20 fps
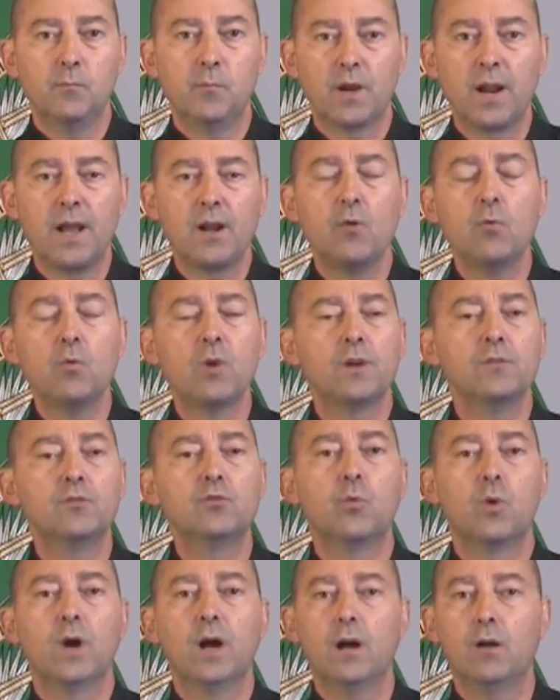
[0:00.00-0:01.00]
But I don't want to
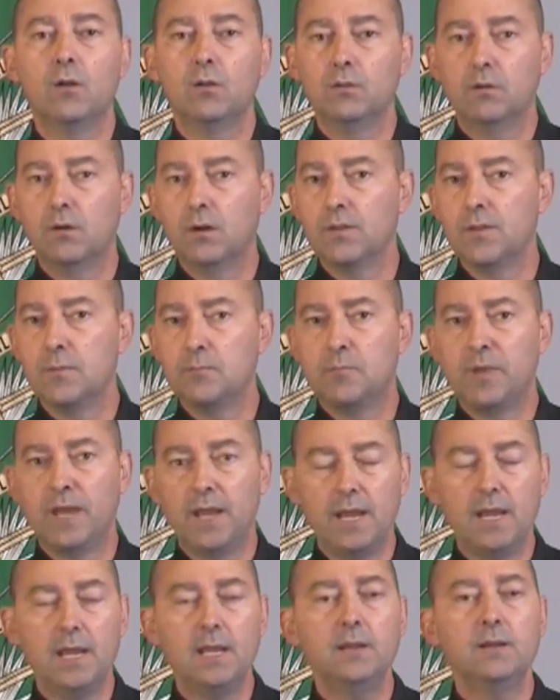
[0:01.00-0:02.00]
dwell on the
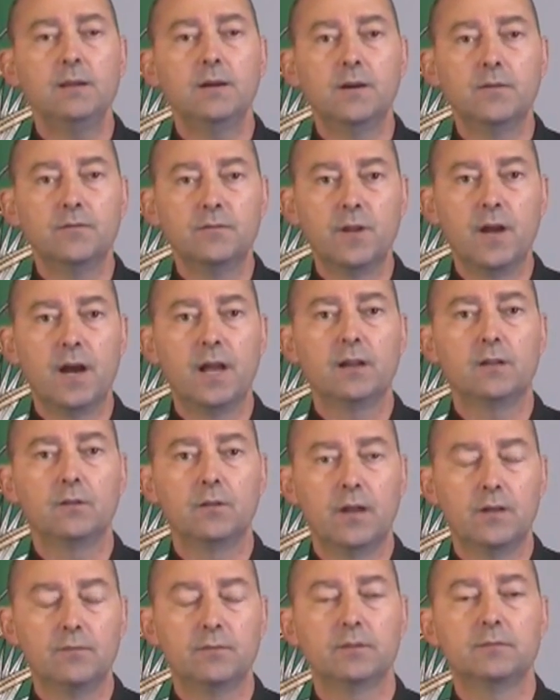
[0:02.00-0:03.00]
pain of 9
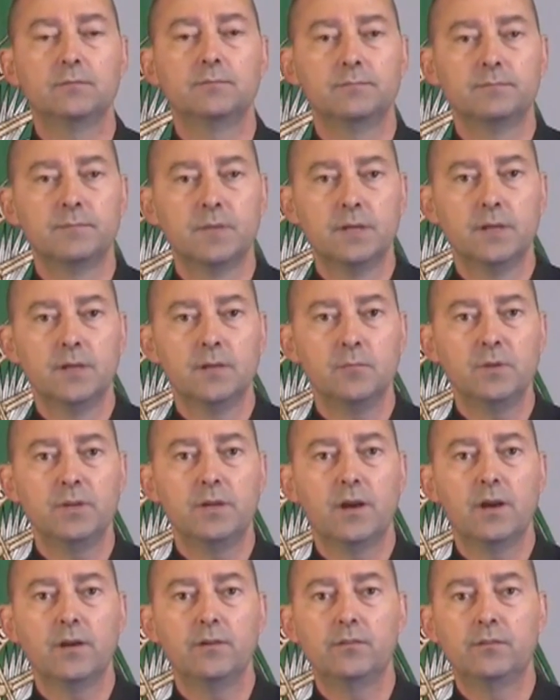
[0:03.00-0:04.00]
11
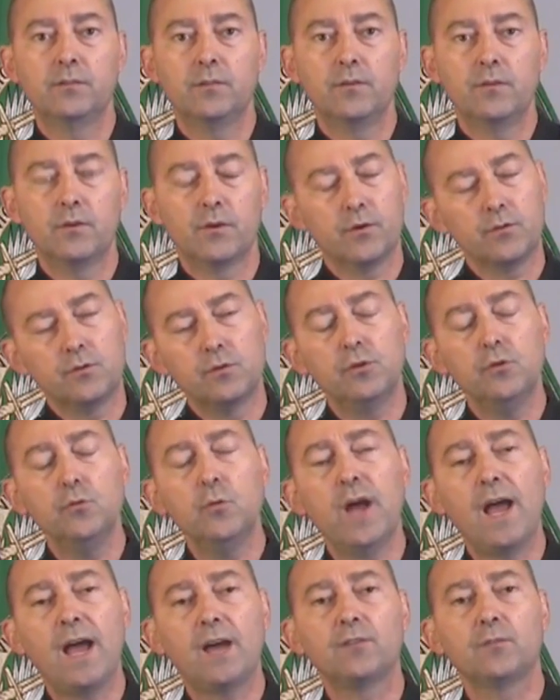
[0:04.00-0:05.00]
because there are
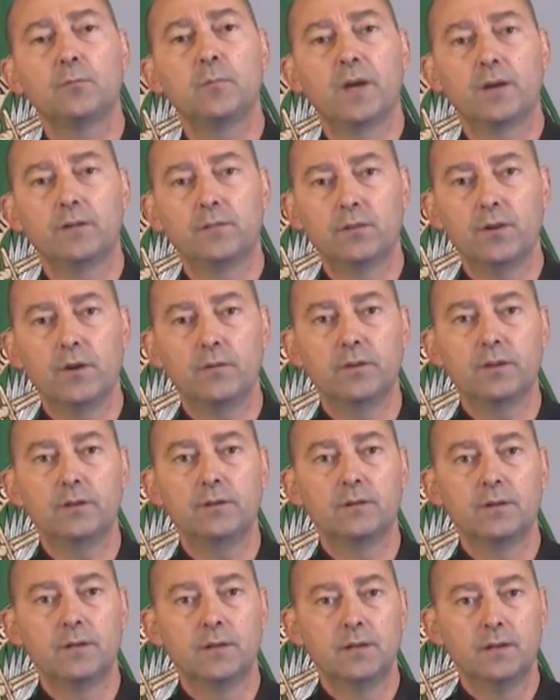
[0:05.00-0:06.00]
two aspects of
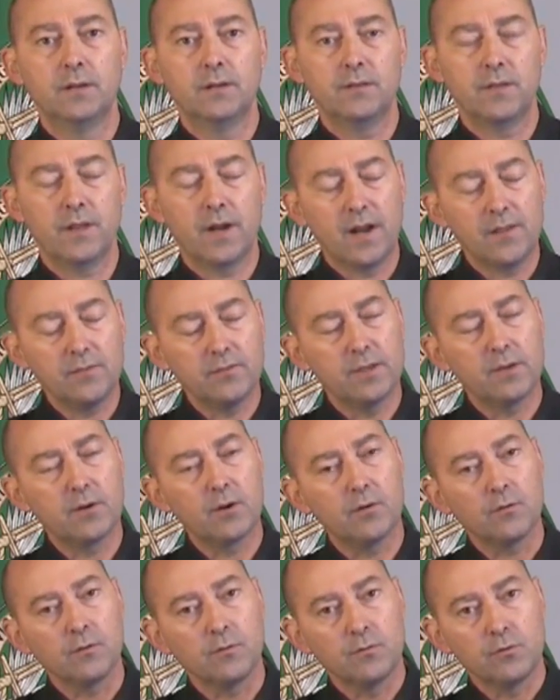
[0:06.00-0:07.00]
it that I think
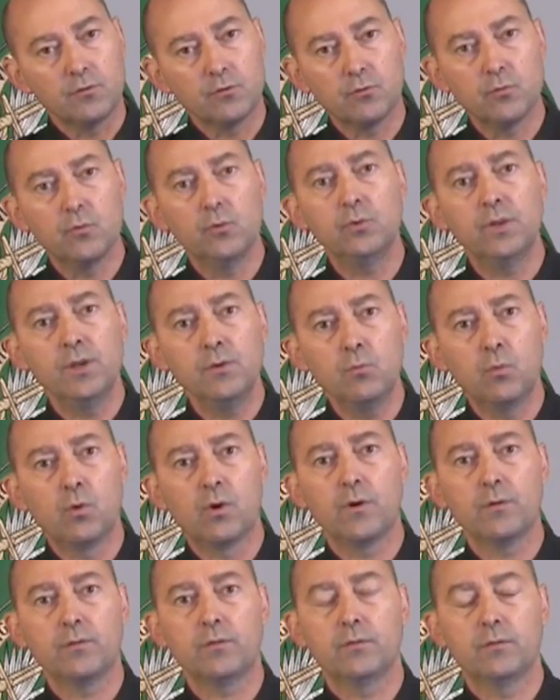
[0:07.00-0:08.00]
are truly
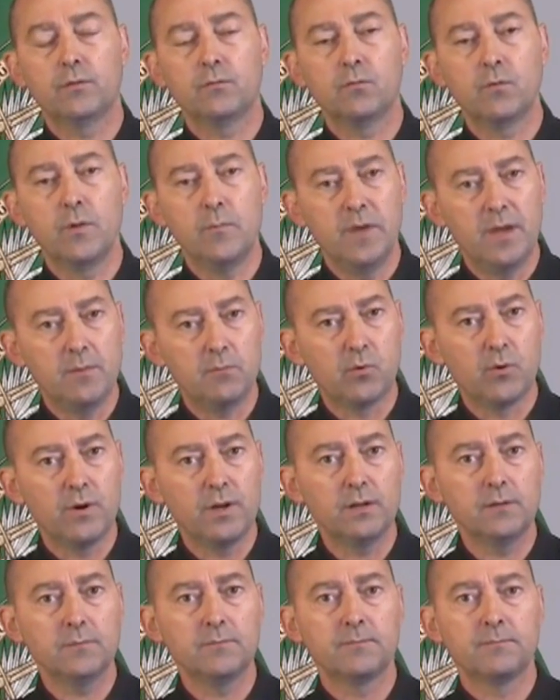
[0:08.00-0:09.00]
worth
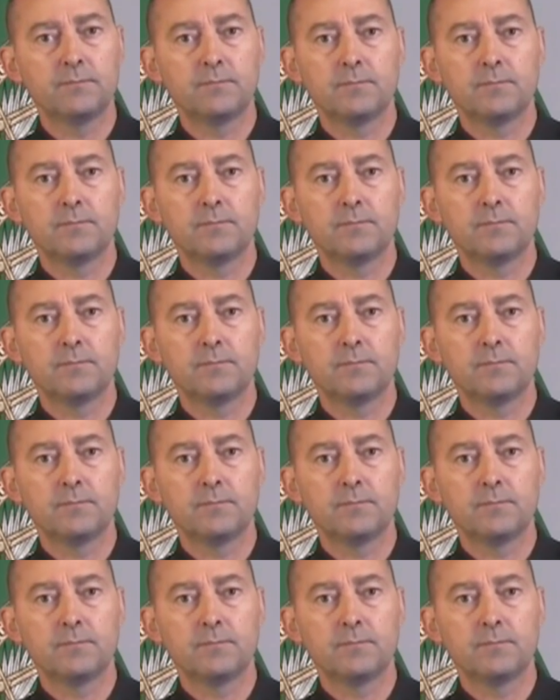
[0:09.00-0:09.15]
remembering